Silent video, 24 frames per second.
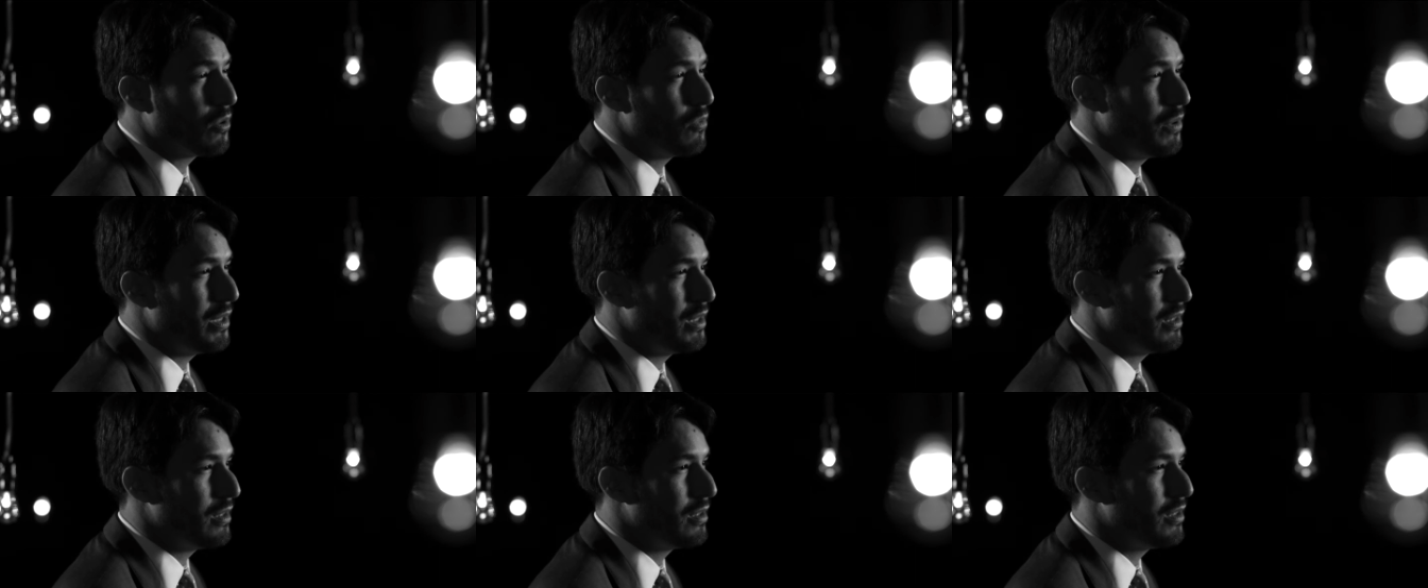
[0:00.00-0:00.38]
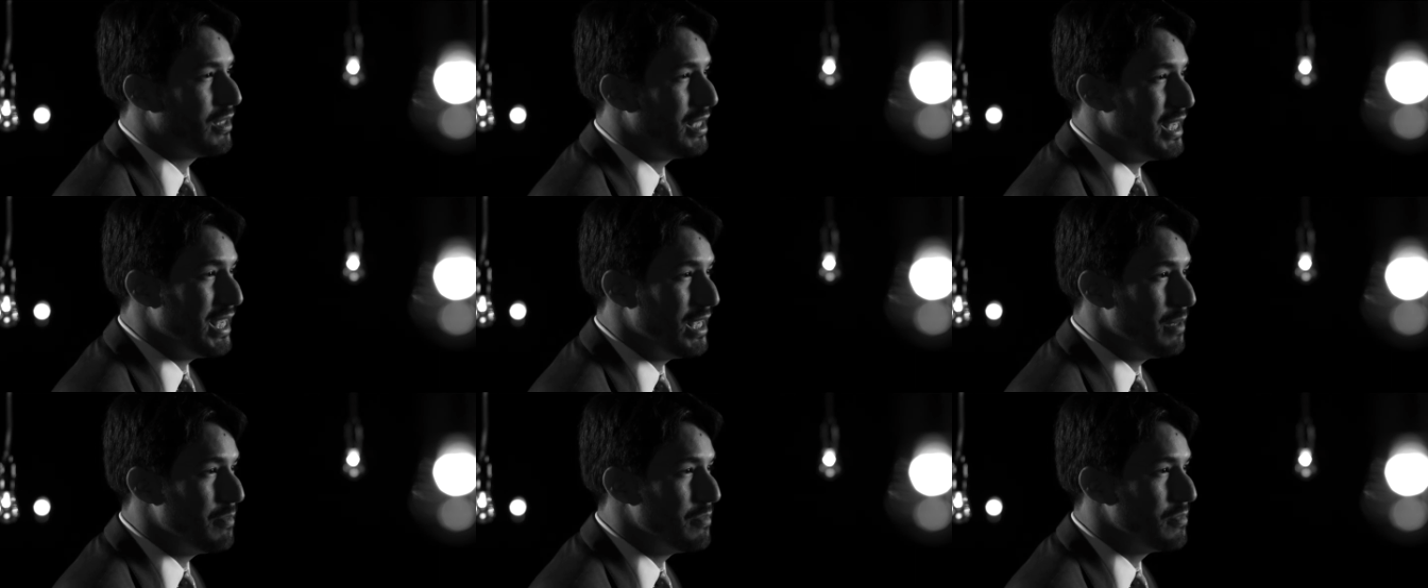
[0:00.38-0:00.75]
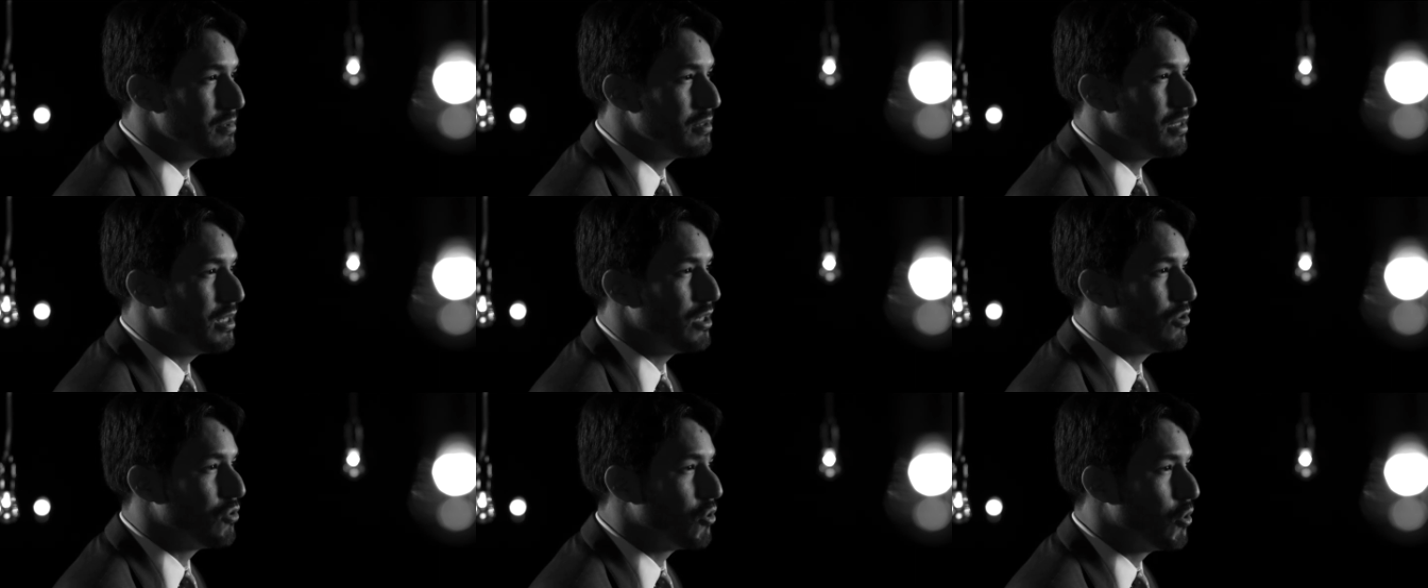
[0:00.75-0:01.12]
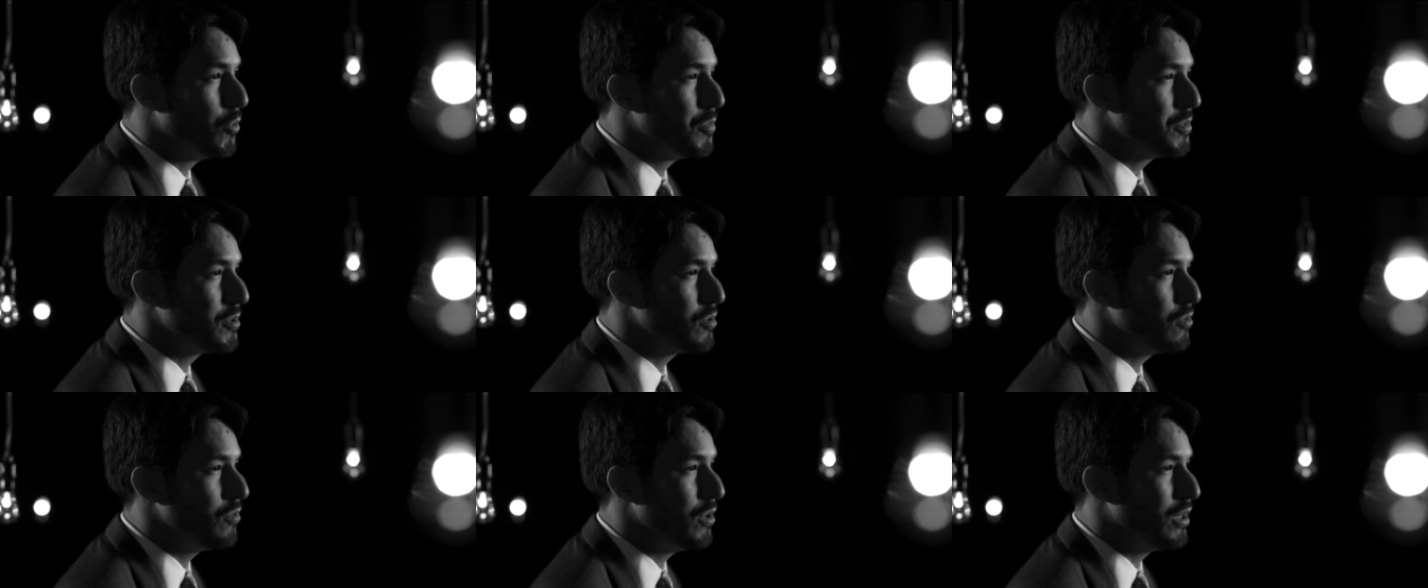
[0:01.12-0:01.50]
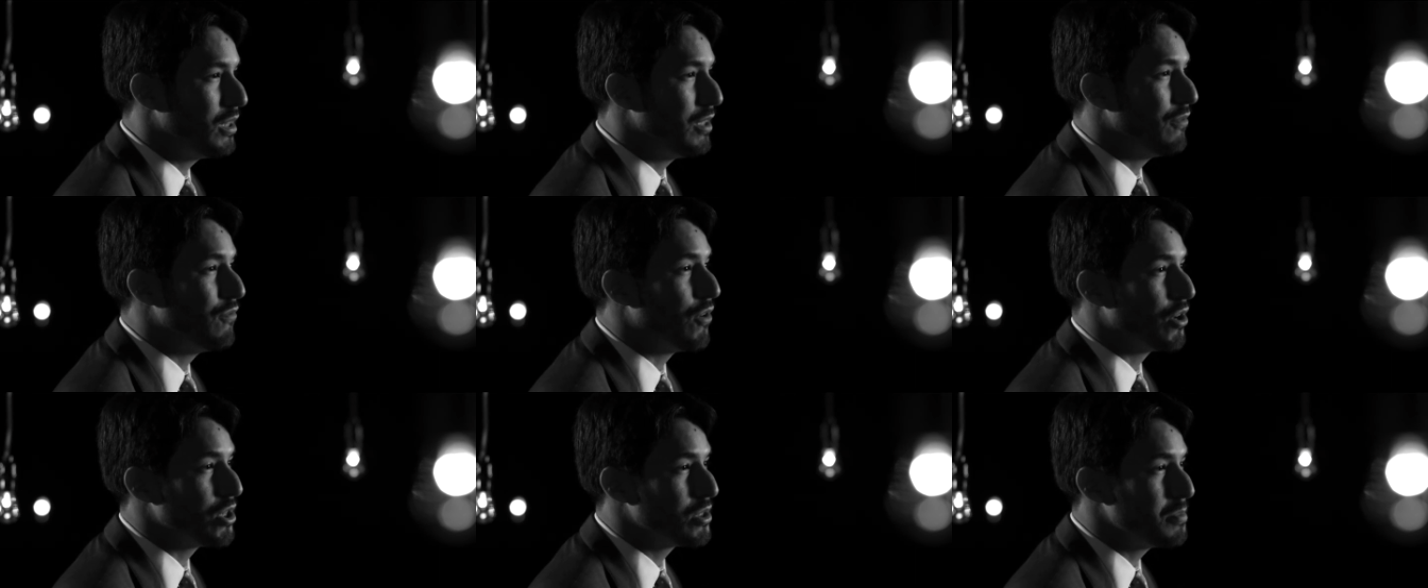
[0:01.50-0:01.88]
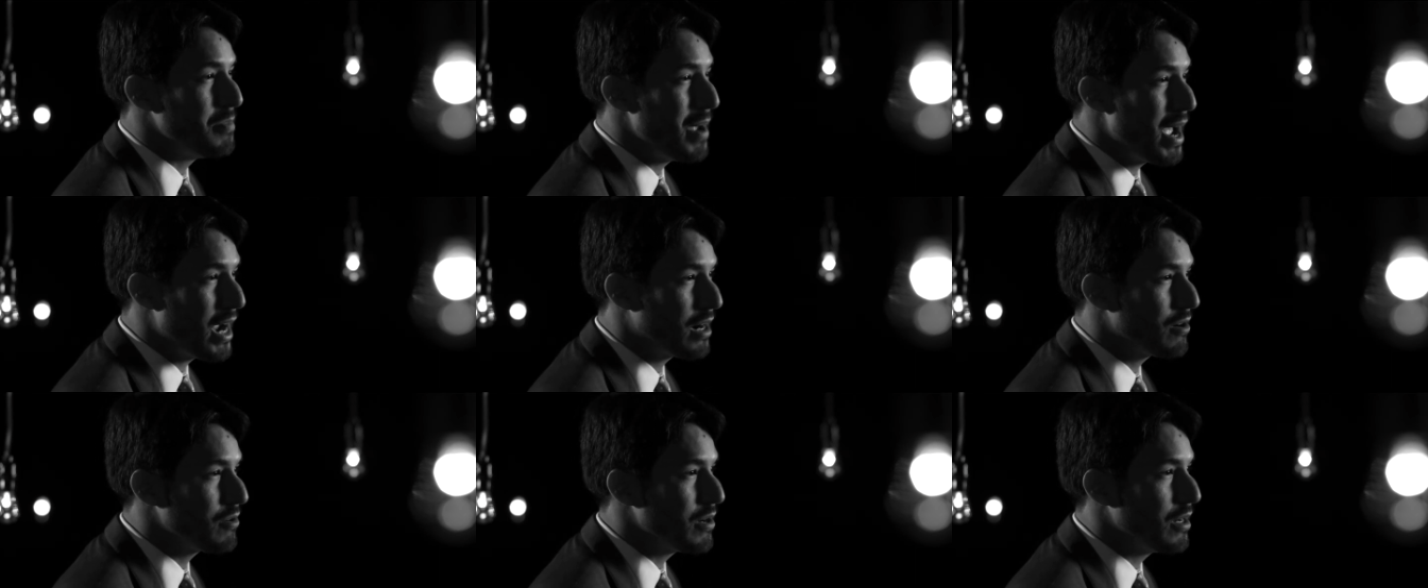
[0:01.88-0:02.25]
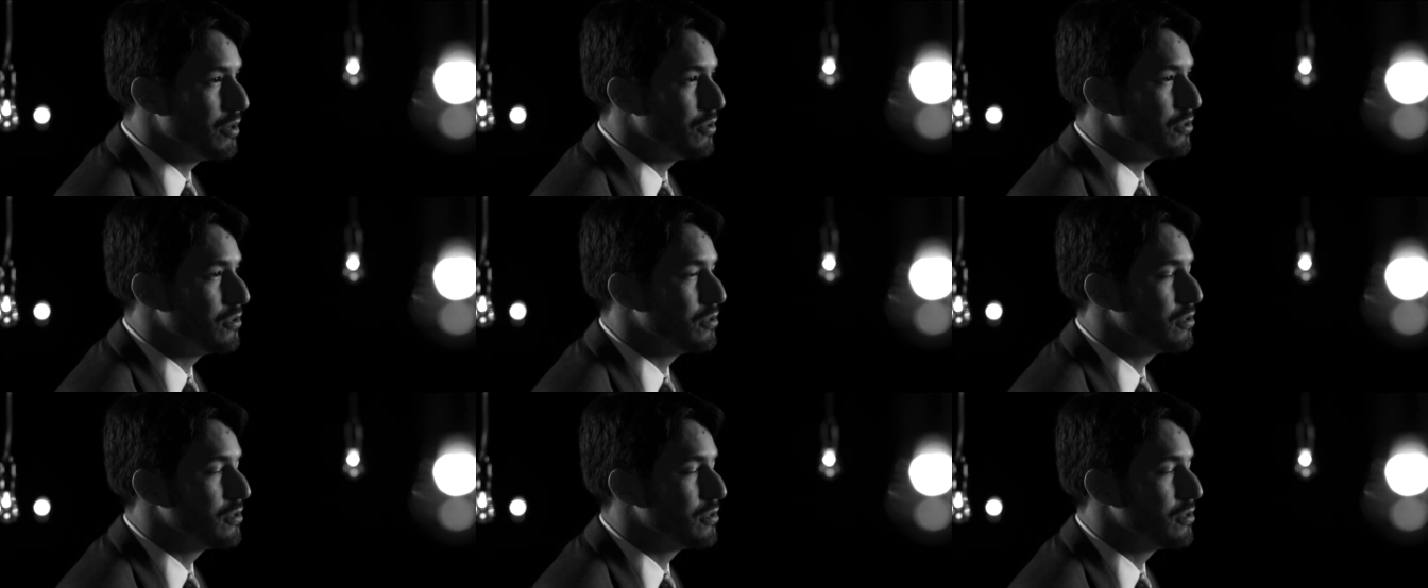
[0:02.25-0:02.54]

with teams and groups with diverse backgrounds.